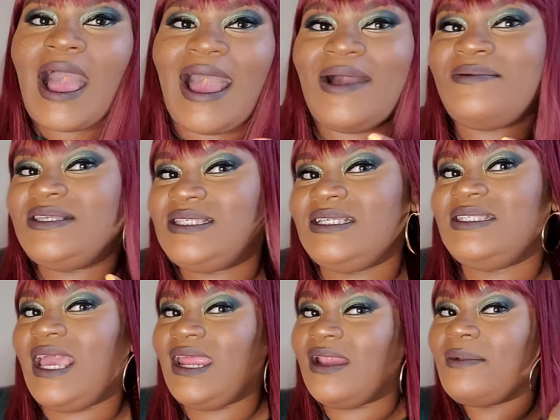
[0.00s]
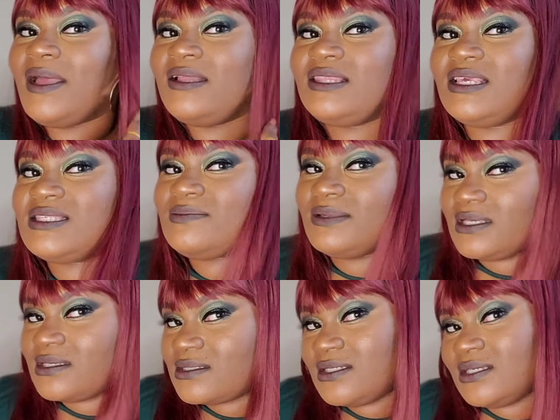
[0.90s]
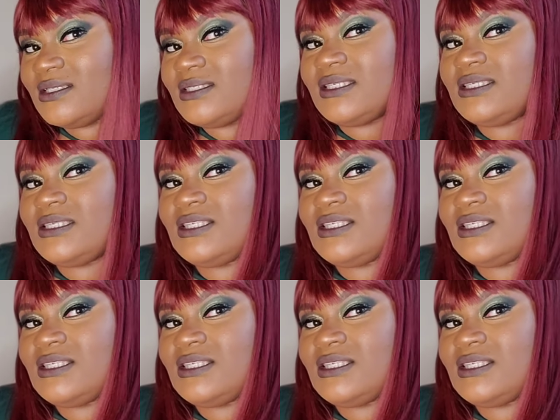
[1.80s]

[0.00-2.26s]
was excited about this, but this